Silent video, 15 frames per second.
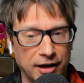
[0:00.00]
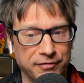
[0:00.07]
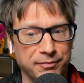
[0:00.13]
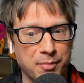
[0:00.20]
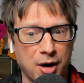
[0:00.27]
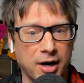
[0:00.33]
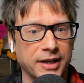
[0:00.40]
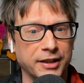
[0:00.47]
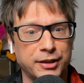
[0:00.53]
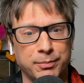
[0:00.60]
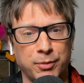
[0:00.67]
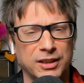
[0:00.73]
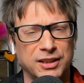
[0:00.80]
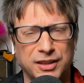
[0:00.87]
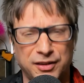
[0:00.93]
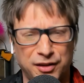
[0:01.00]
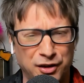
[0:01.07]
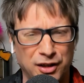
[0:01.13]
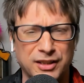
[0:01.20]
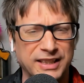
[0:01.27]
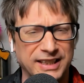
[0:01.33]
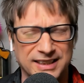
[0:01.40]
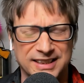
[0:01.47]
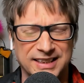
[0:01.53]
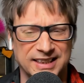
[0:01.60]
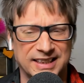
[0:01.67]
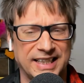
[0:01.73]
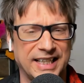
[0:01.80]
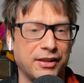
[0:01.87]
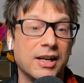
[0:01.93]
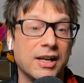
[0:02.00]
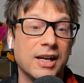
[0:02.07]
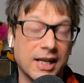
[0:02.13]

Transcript: of March, March 13th, 16th.